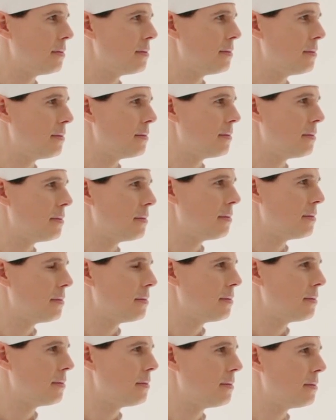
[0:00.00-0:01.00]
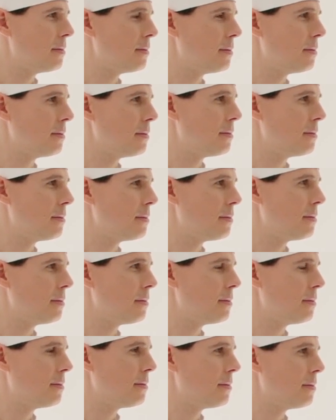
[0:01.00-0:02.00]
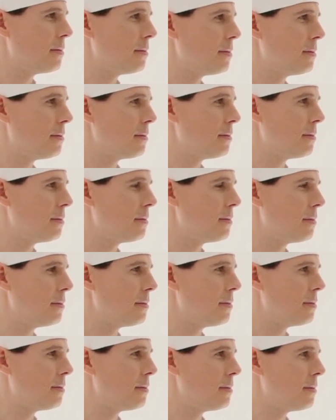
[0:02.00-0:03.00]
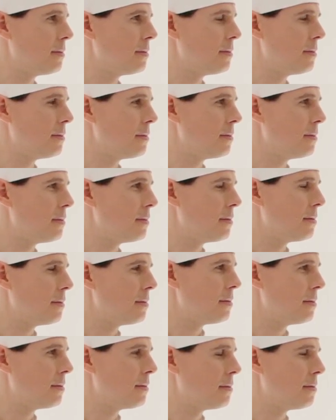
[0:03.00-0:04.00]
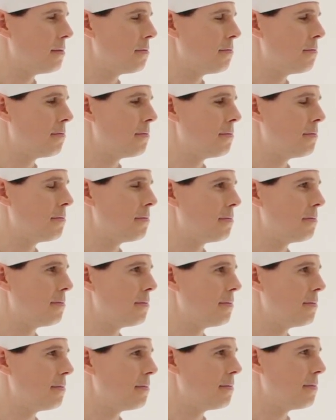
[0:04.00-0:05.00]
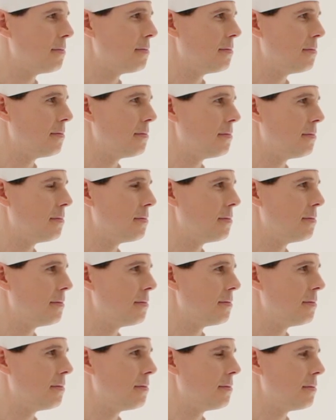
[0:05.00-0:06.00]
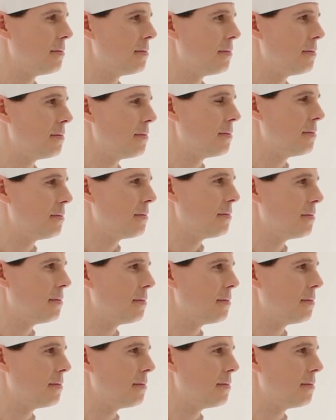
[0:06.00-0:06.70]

(not speaking)